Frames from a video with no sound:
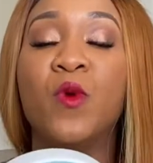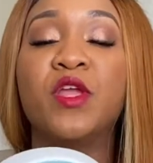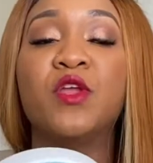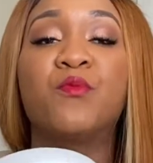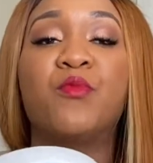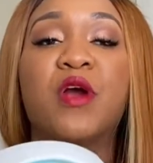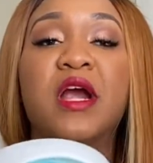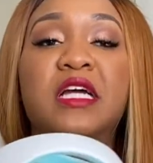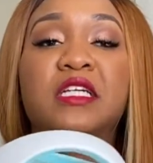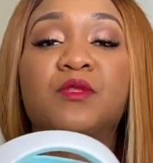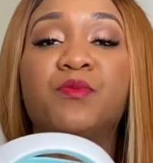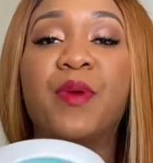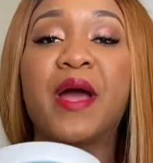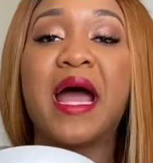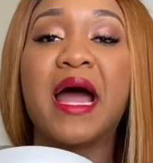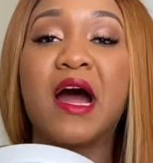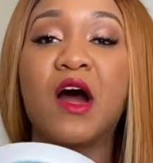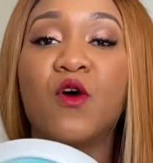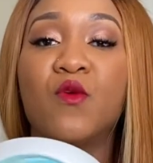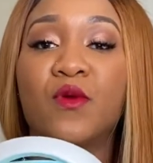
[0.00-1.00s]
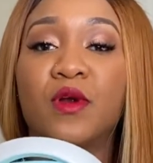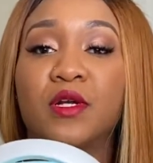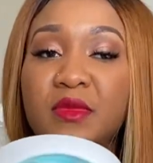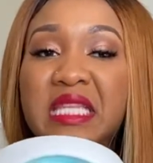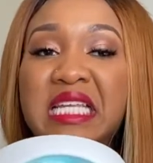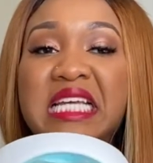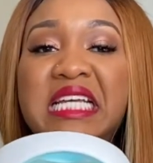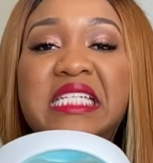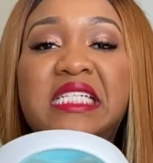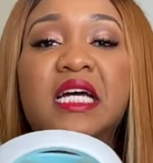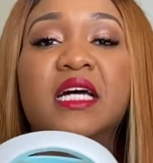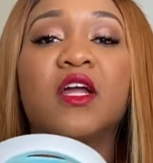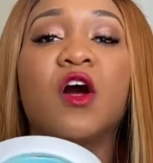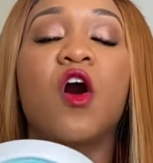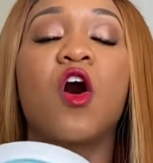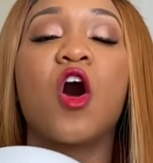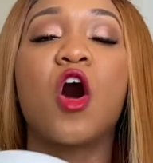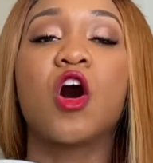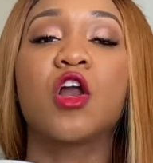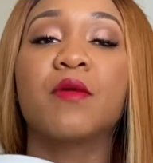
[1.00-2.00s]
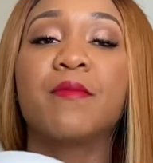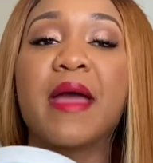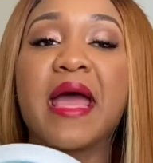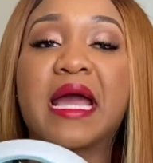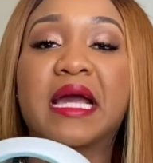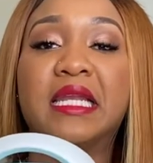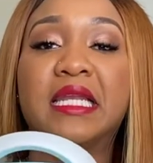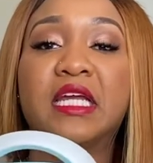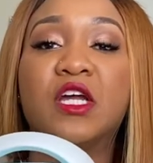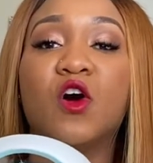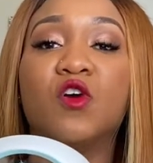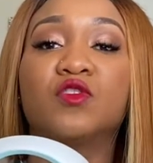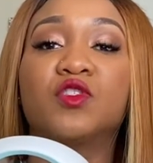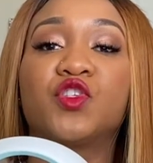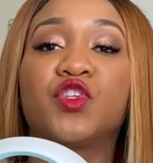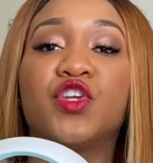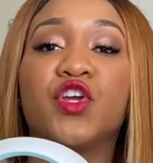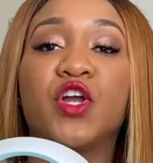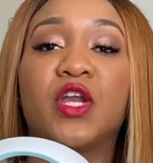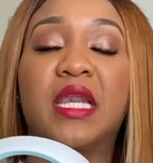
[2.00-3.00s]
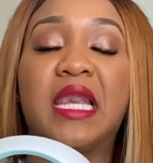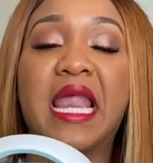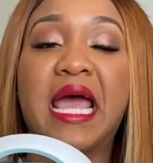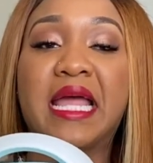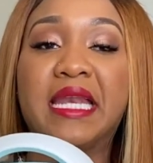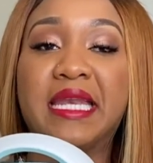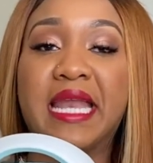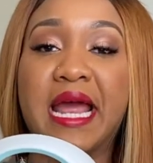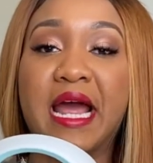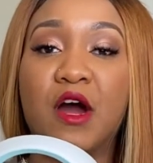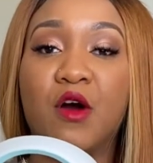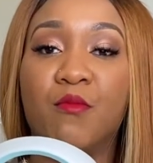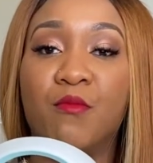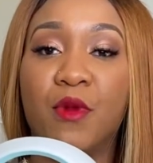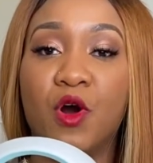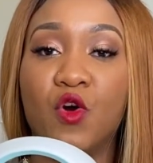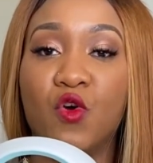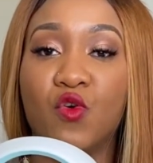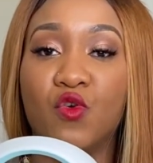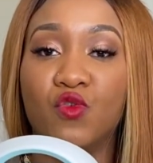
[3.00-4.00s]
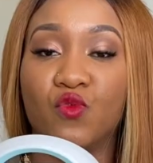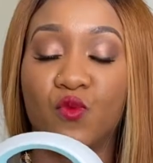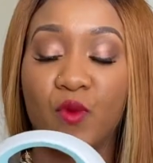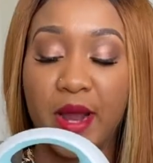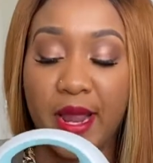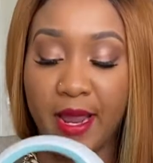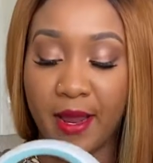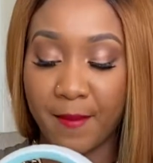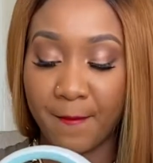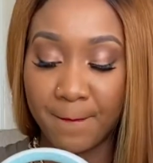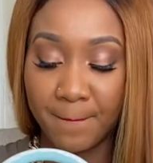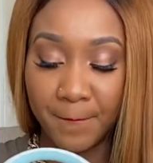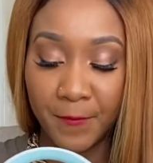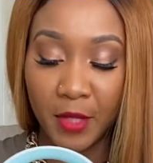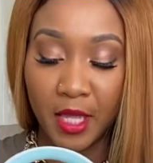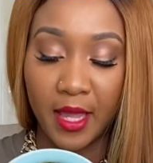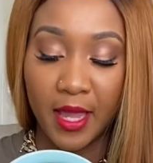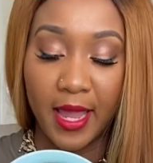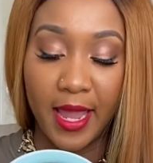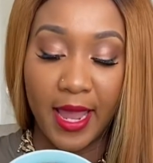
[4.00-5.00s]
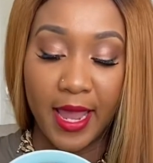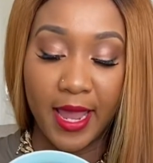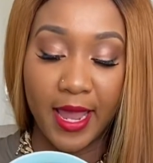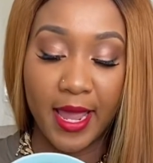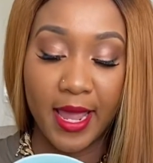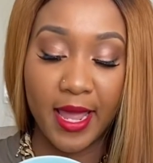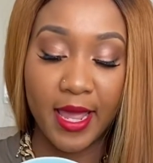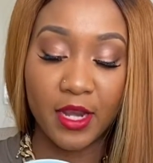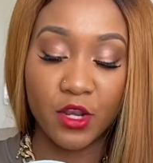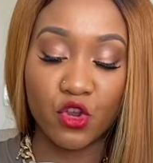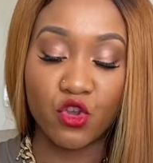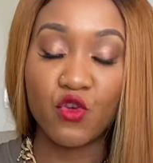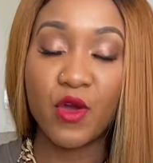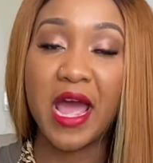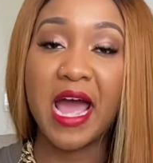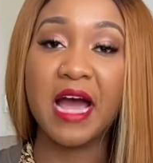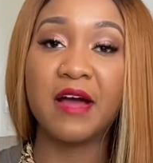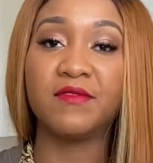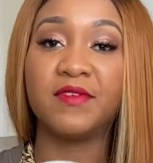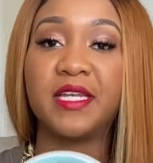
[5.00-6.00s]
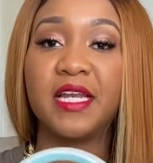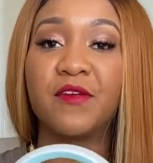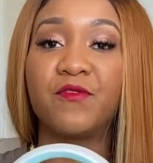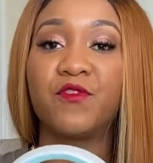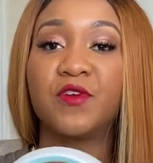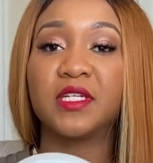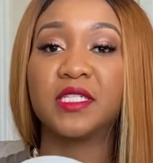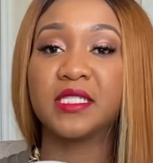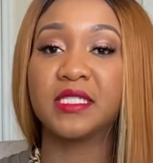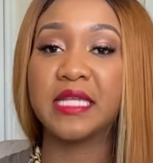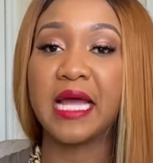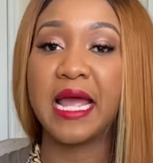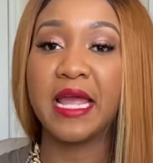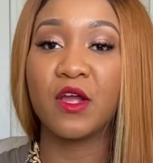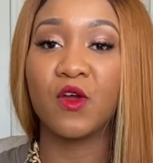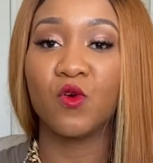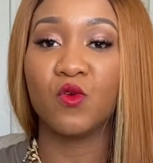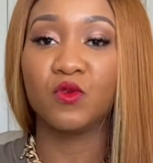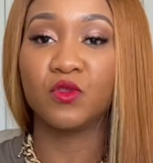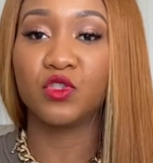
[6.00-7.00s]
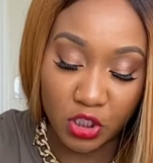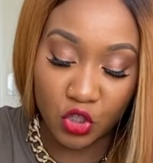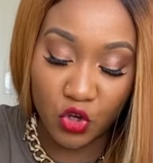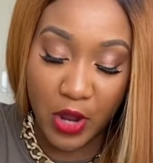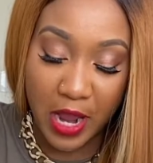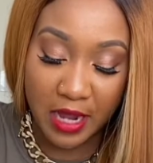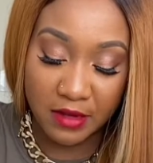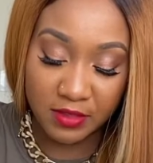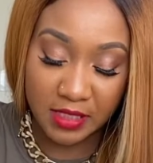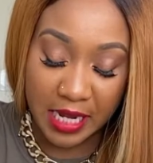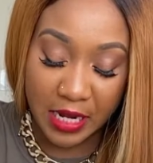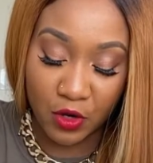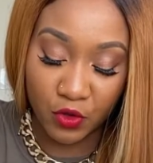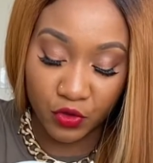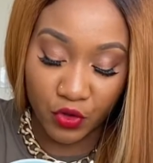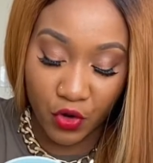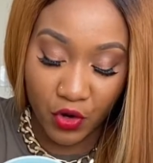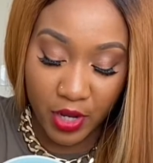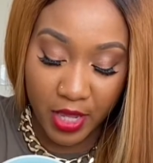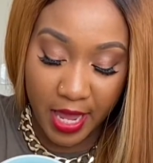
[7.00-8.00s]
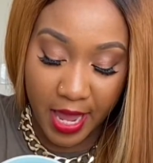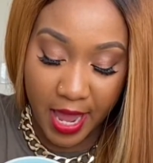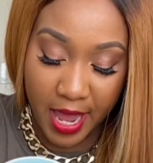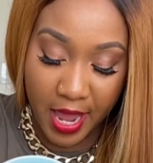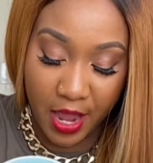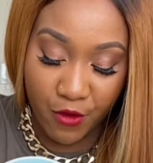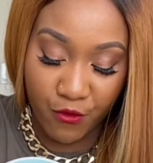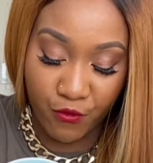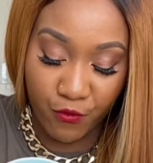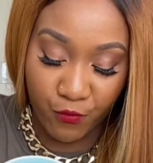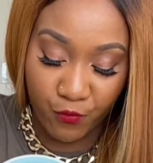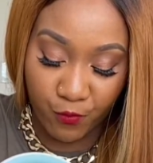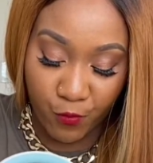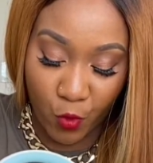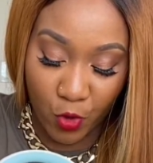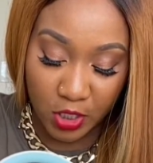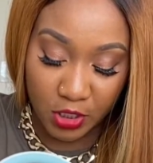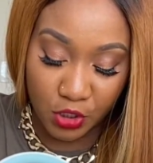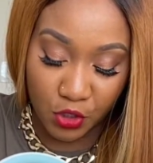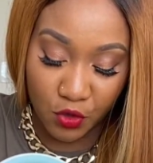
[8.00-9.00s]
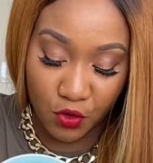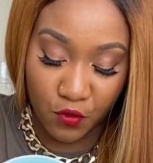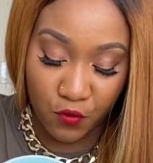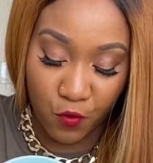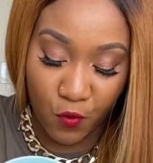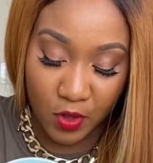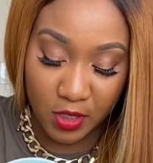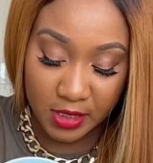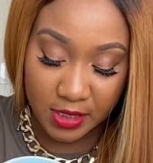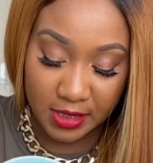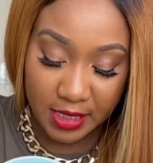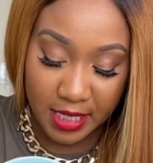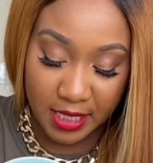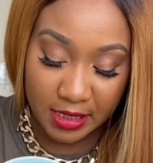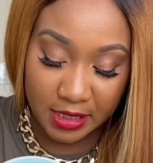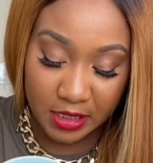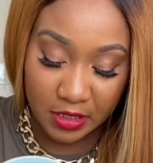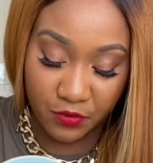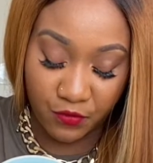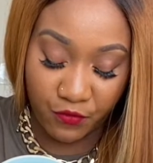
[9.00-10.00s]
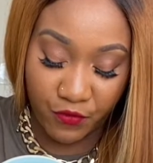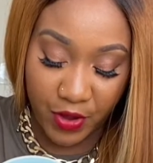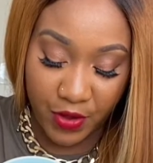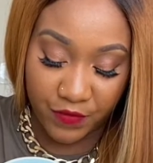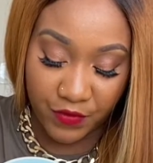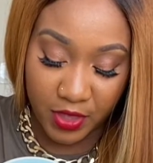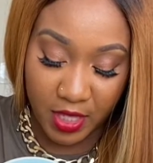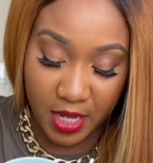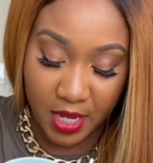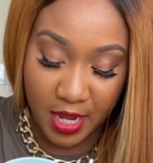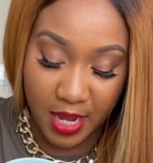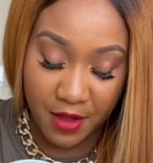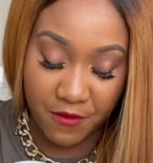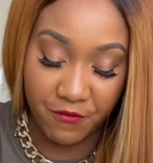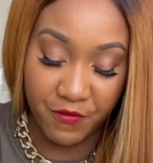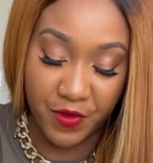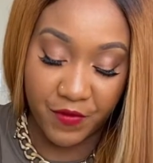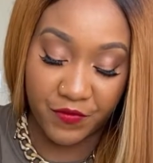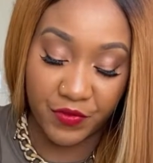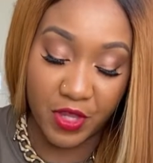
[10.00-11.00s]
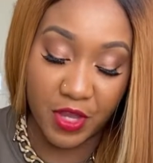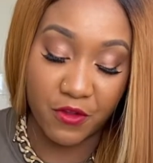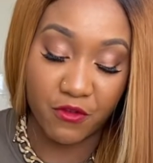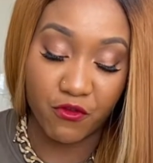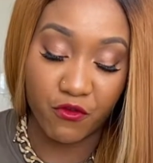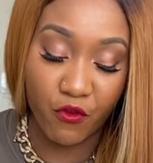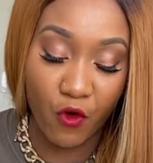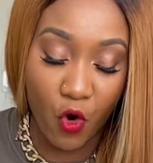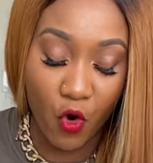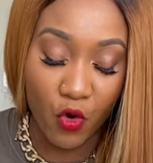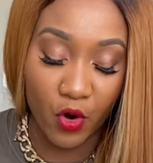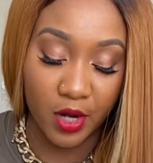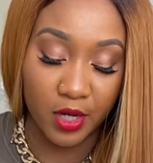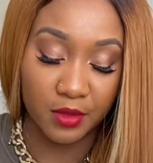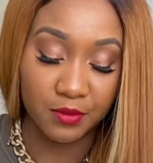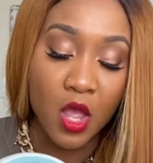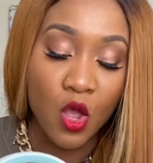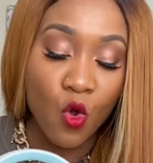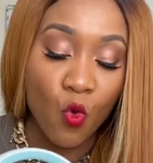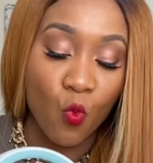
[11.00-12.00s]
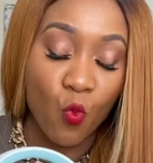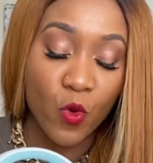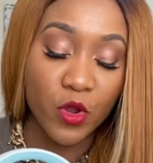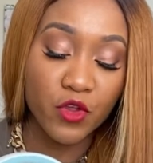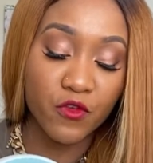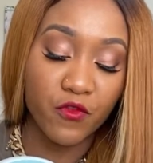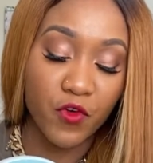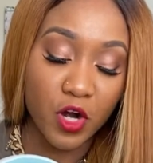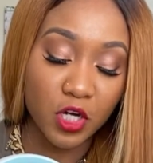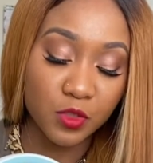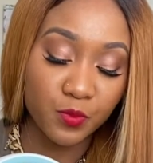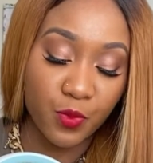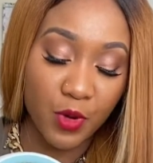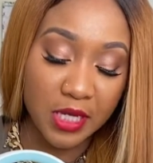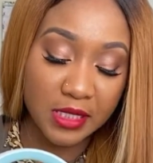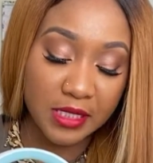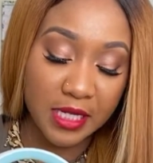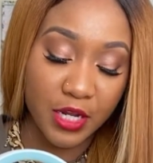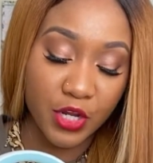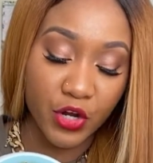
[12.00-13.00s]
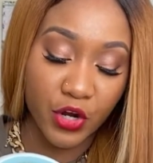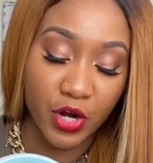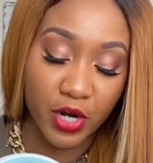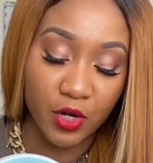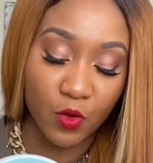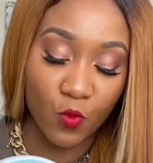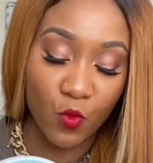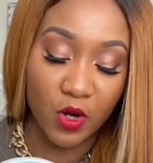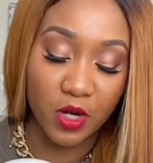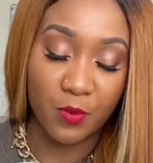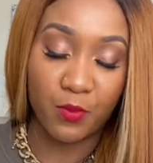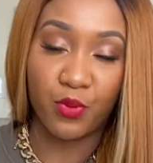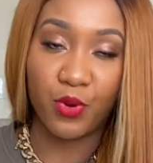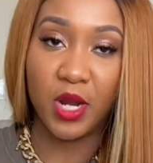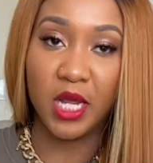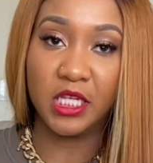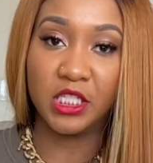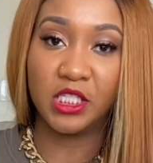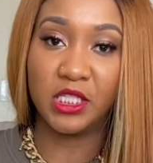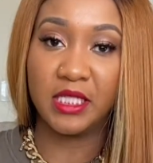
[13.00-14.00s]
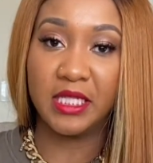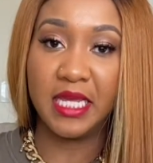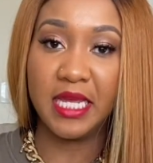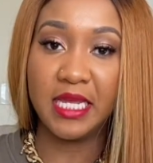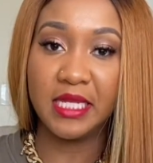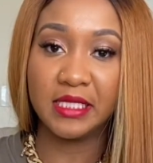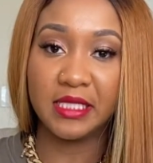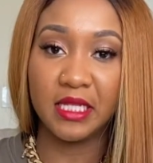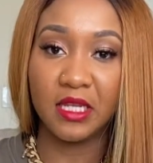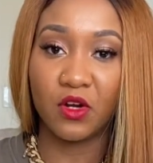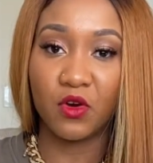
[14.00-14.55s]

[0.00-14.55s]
you press power, it's gonna automatically go to your letdown mode, right? And you have different cycles. You have cycle 38, 42, 46, 50, and 54. When you first press it, you're gonna wanna press these little